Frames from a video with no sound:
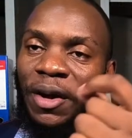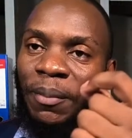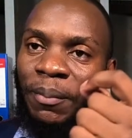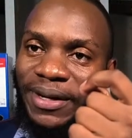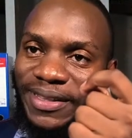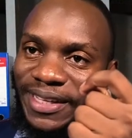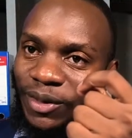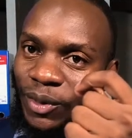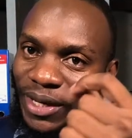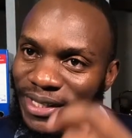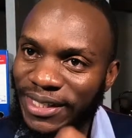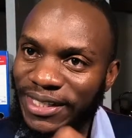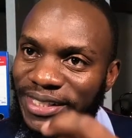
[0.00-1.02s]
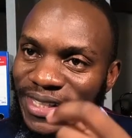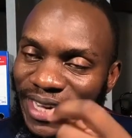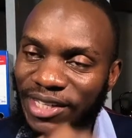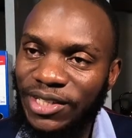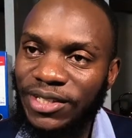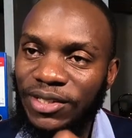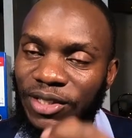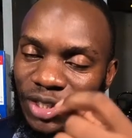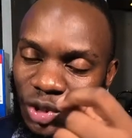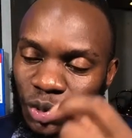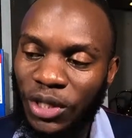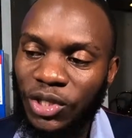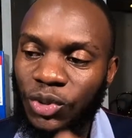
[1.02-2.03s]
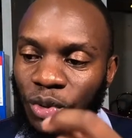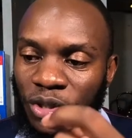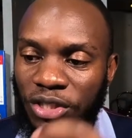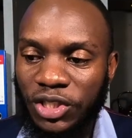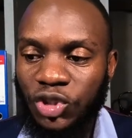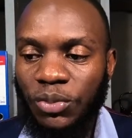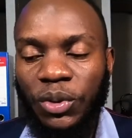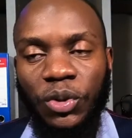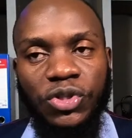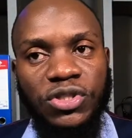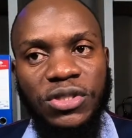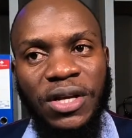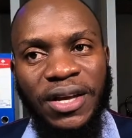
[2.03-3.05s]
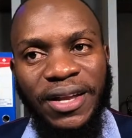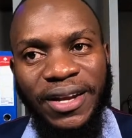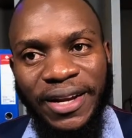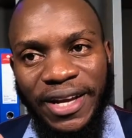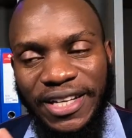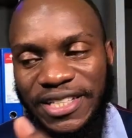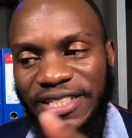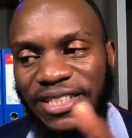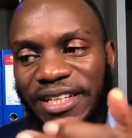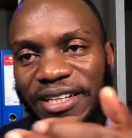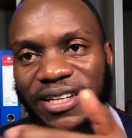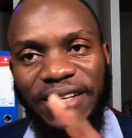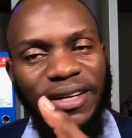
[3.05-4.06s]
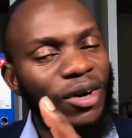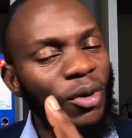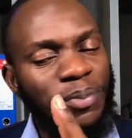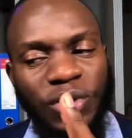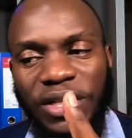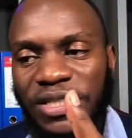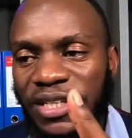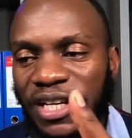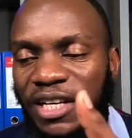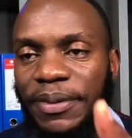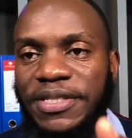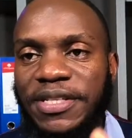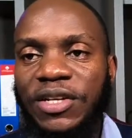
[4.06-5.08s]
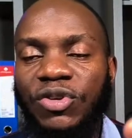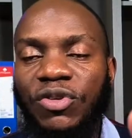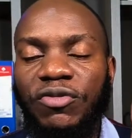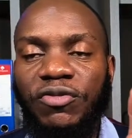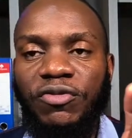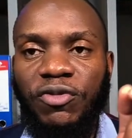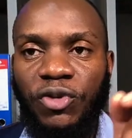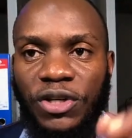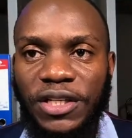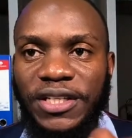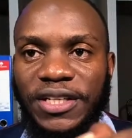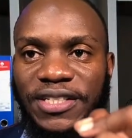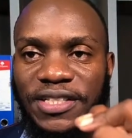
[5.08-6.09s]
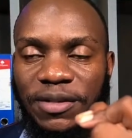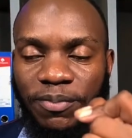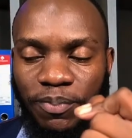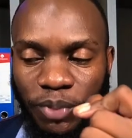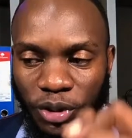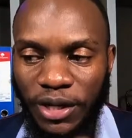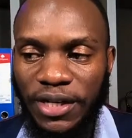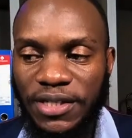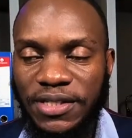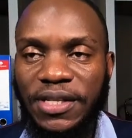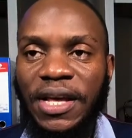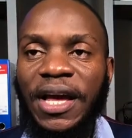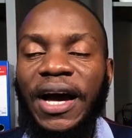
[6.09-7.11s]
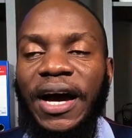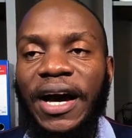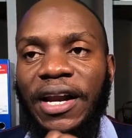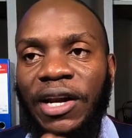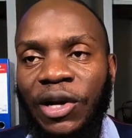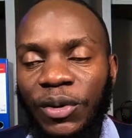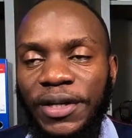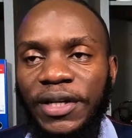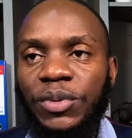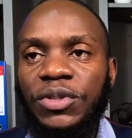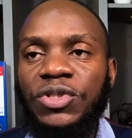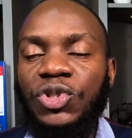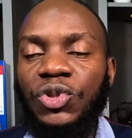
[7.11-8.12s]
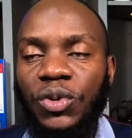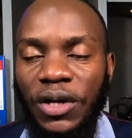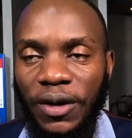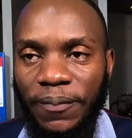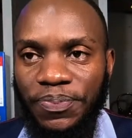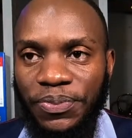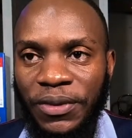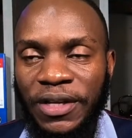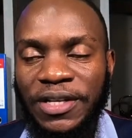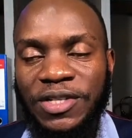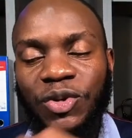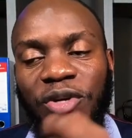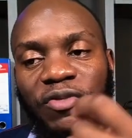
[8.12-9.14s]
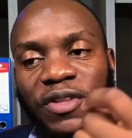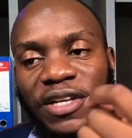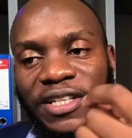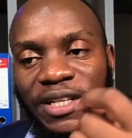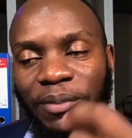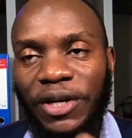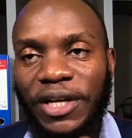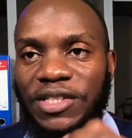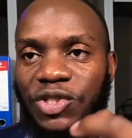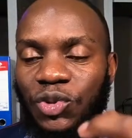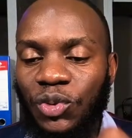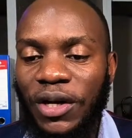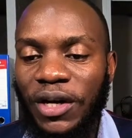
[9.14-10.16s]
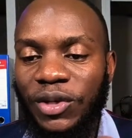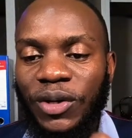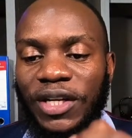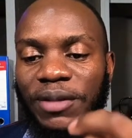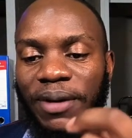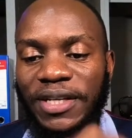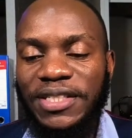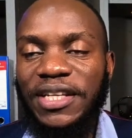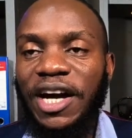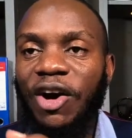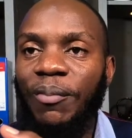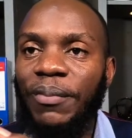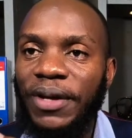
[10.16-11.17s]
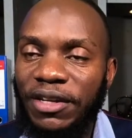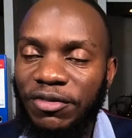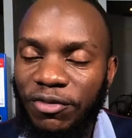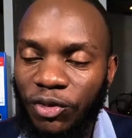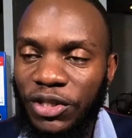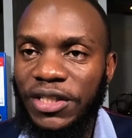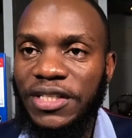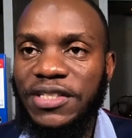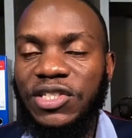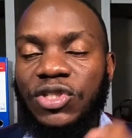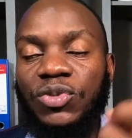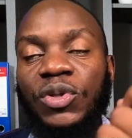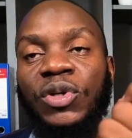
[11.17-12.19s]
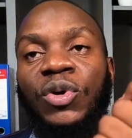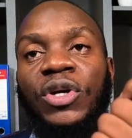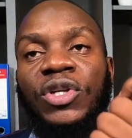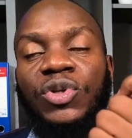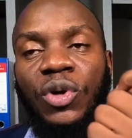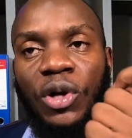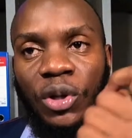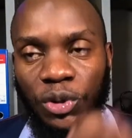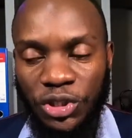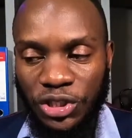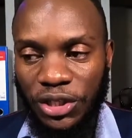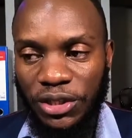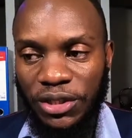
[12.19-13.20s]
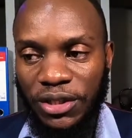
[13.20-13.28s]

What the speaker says: But they wanted that sugar to continue because 99% of food industry products are loaded with sugar. So if they demonize sugar, you can imagine how many food industries will go into closure.